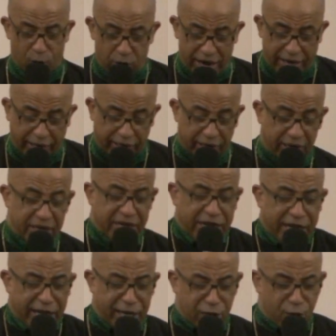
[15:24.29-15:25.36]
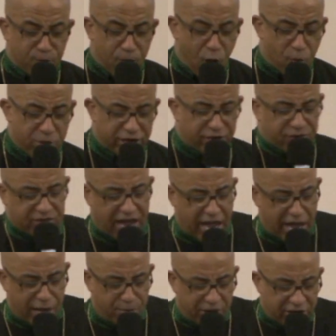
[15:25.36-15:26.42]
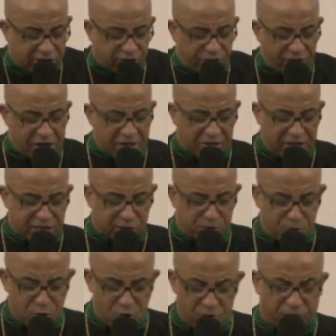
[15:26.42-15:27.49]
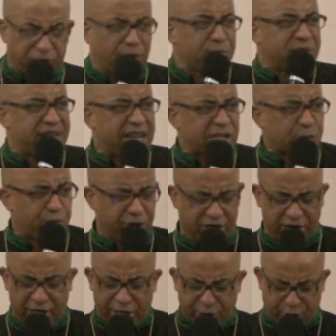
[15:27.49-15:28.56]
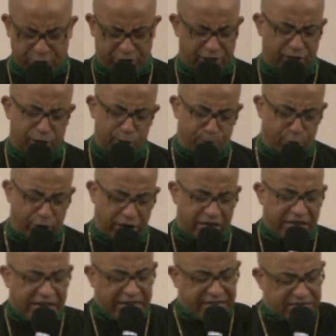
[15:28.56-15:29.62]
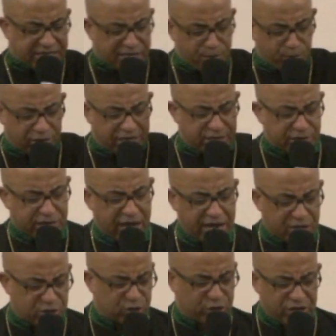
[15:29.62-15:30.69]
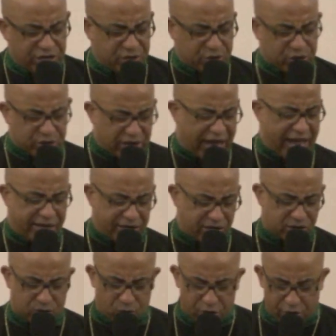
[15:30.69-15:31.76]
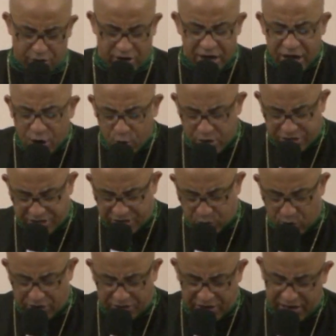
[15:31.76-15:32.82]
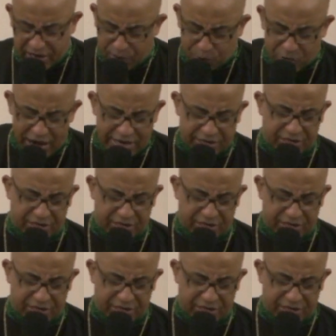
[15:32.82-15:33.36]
way. In a moment of time, his faith has moved from desperate to deliberate. He simply takes Jesus at his word, which is what the hymn writer